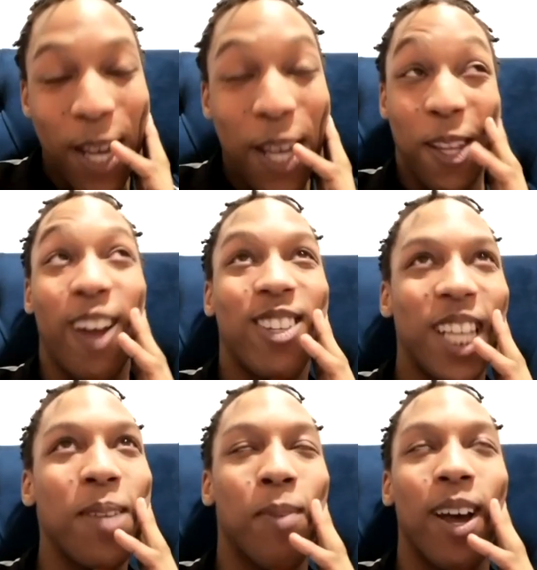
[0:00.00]
I'd
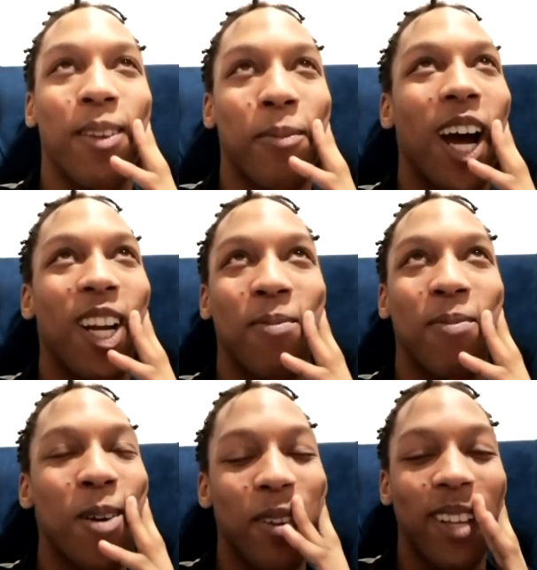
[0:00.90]
say the proudest
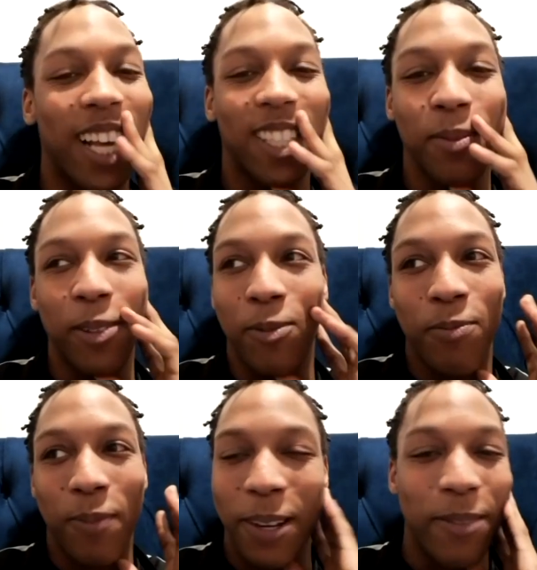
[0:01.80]
moment has to be
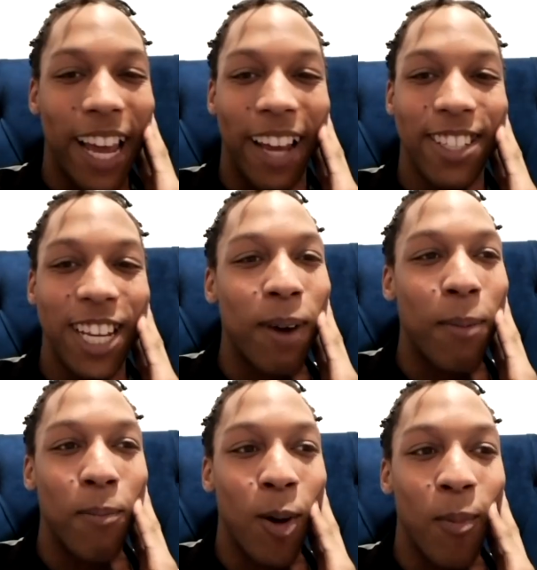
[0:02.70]
like seeing my
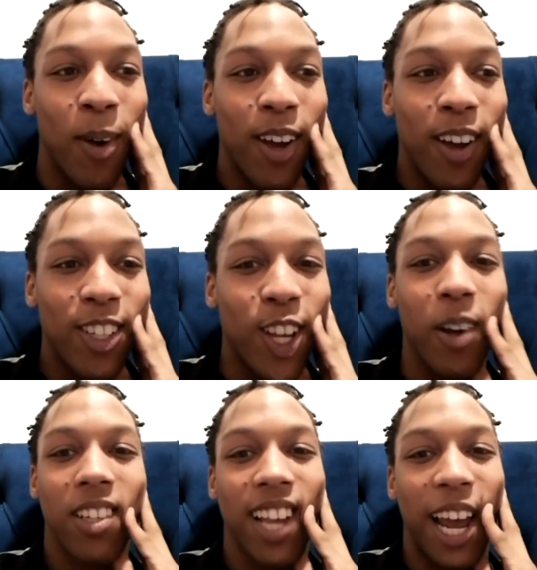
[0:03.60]
mum so
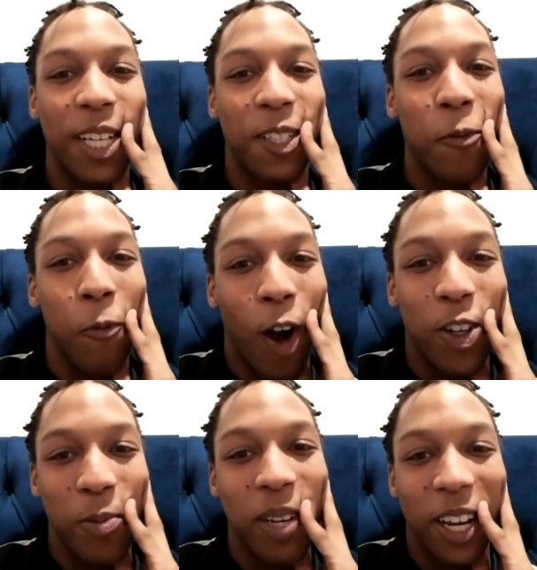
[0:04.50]
excited to
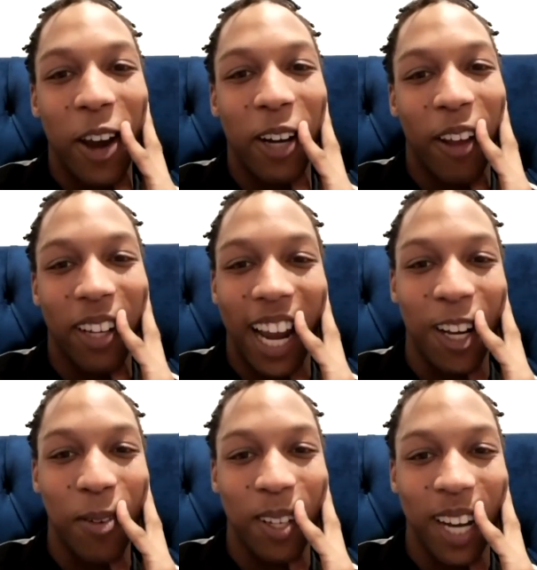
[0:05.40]
watch me go down the
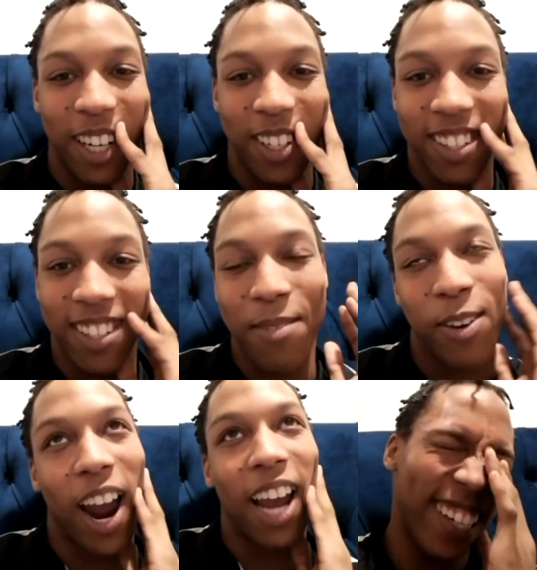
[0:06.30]
gallops and actually see me riding.